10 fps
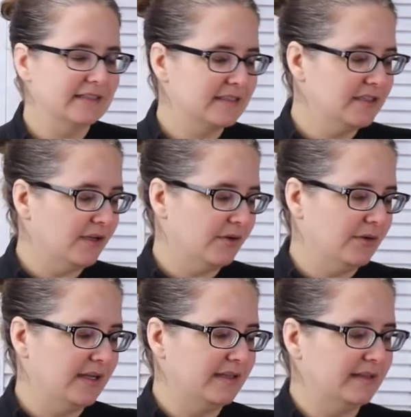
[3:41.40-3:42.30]

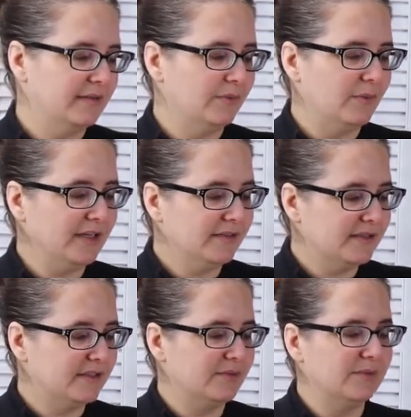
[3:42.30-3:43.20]
so where
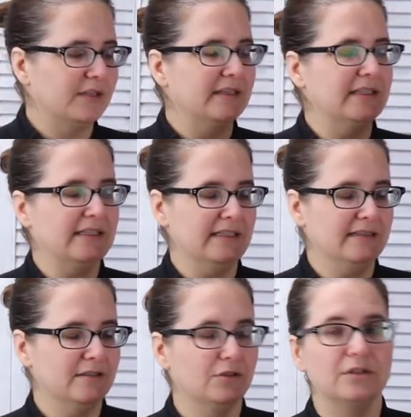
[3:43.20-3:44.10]
do
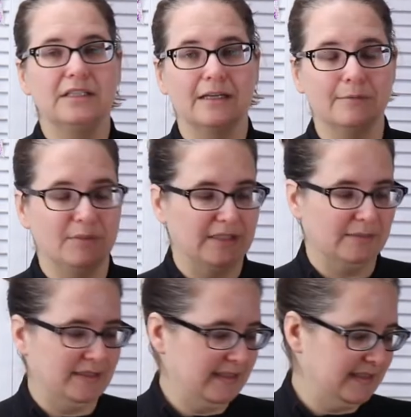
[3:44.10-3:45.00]
these Good Company
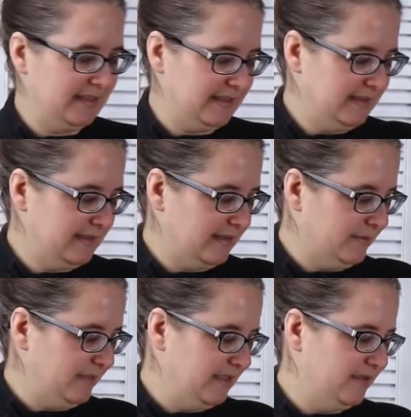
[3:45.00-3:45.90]
magazines
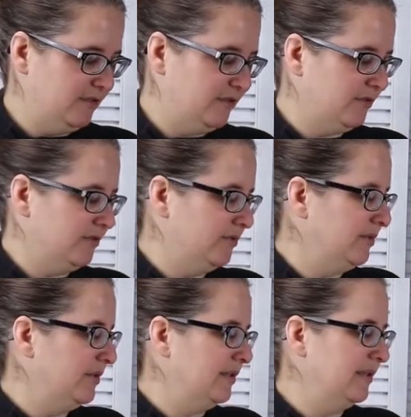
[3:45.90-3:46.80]
come
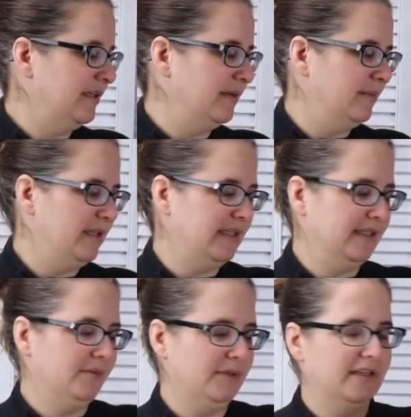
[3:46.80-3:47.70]
into
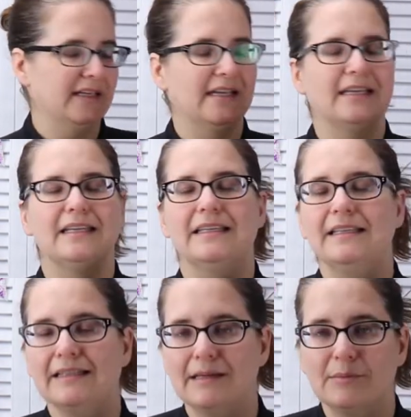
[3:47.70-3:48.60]
play with
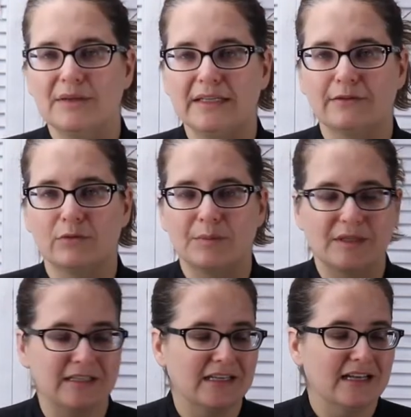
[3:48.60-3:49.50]
In the Company of
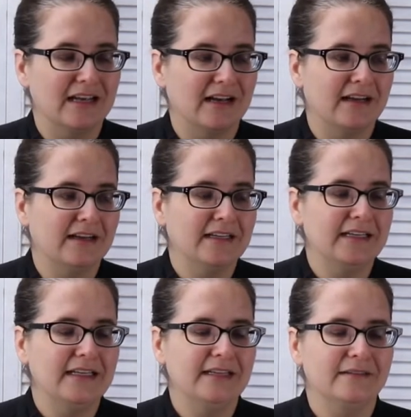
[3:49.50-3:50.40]
Women?
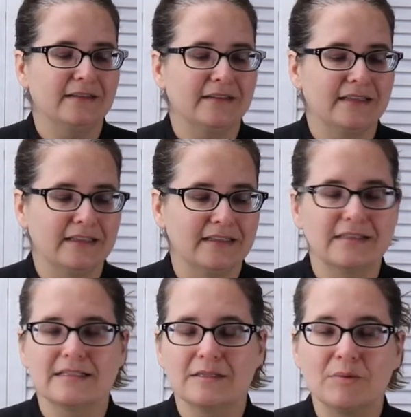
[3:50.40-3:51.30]
I think
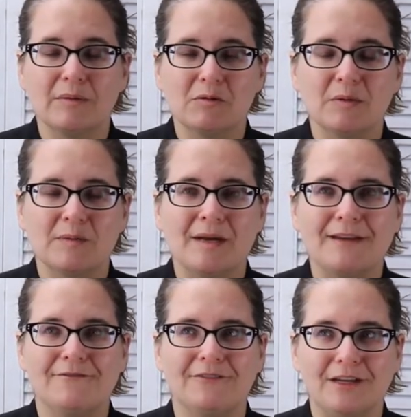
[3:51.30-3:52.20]
this is probably
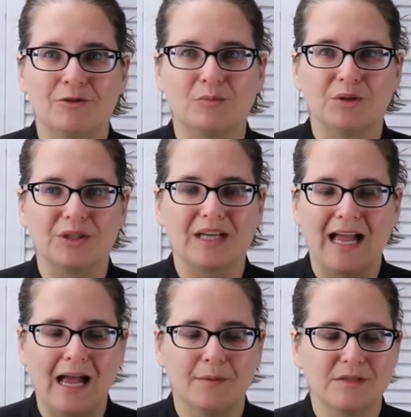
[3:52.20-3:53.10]
my favorite book.
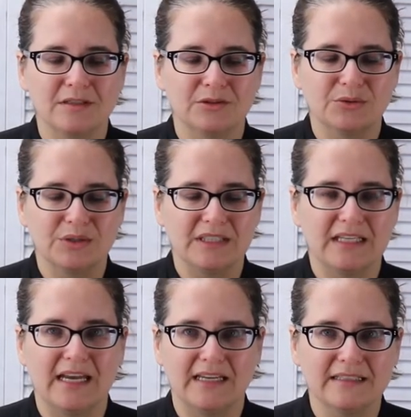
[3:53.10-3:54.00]
Absolutely,
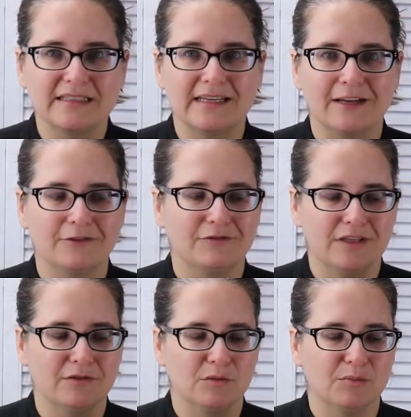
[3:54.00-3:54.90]
hands down,
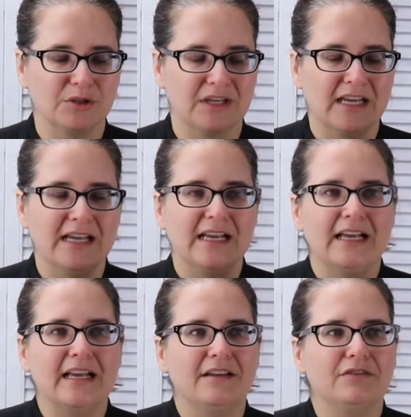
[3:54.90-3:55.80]
favorite book.
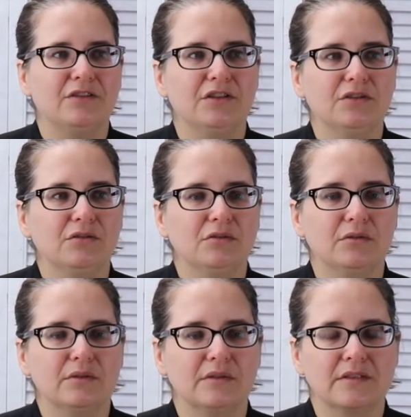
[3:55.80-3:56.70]
If
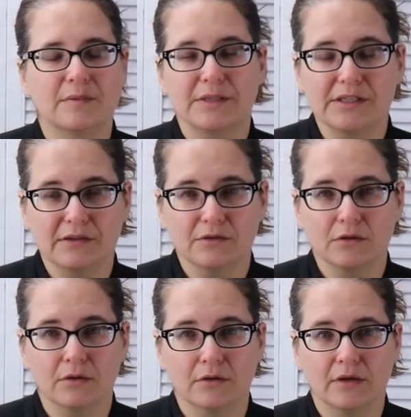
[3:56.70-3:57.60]
you, especially if
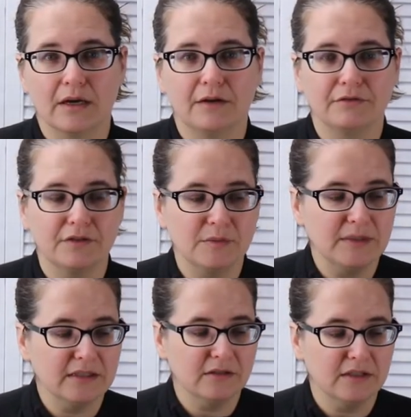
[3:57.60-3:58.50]
you're a
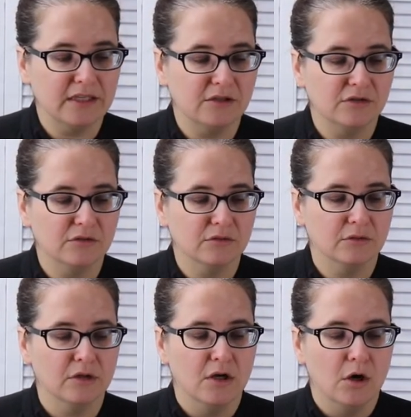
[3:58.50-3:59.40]
female and you're